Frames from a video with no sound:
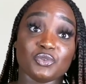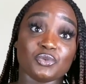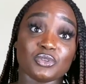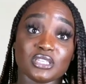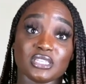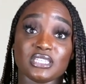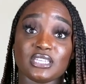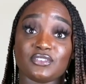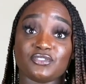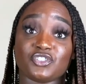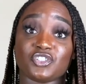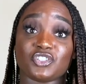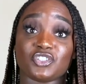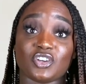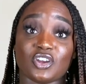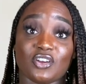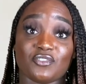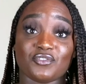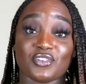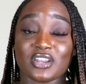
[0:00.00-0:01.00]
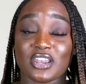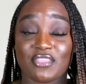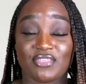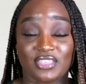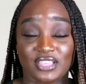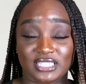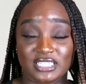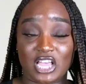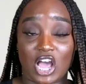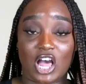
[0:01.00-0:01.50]
can gift your girlfriend this
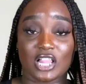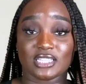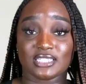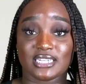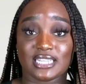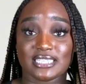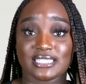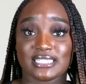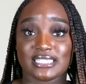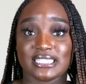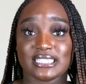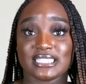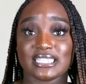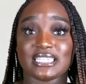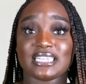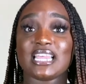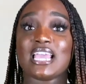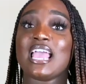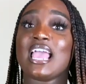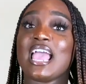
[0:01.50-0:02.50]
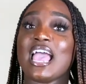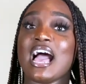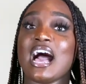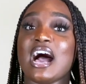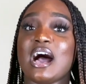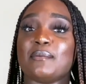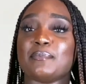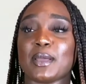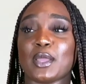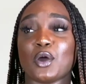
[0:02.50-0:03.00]
holiday season.
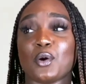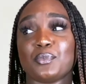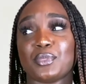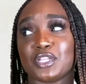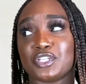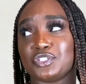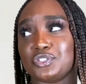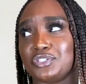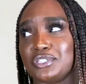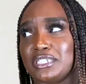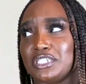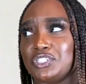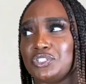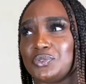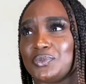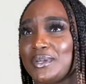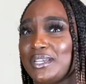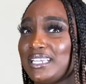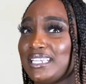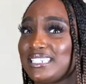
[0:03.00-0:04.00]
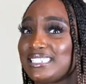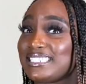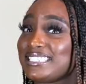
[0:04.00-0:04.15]
I hope that you did enjoy it.